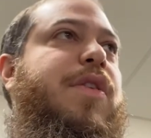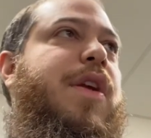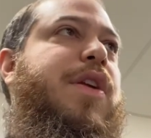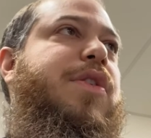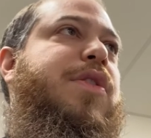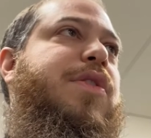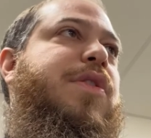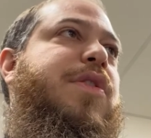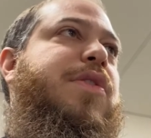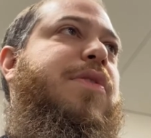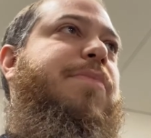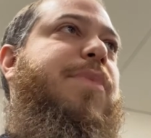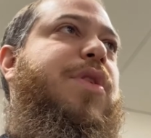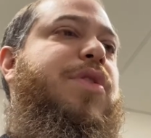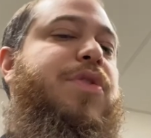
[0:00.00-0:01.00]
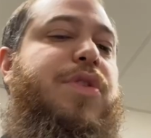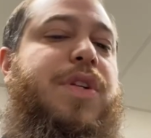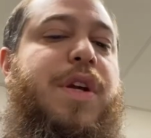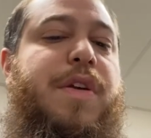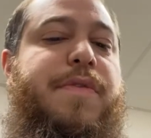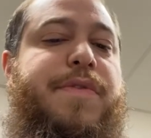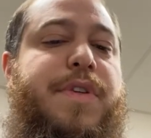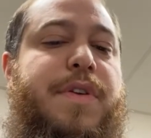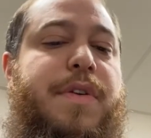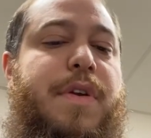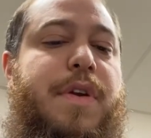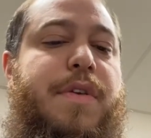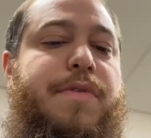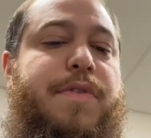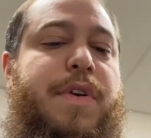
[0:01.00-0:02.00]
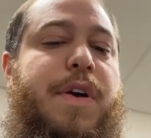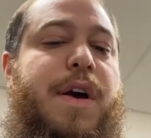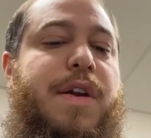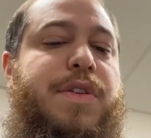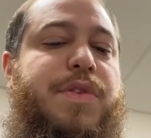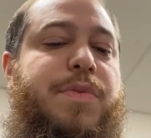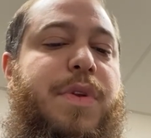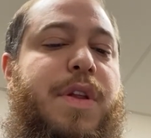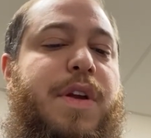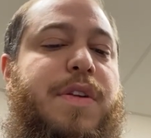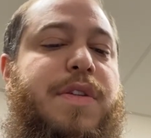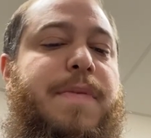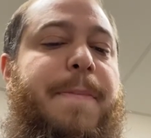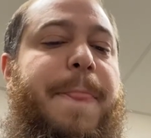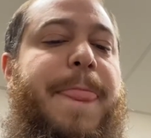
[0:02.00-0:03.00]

nations and submit yourselves, for God is with us.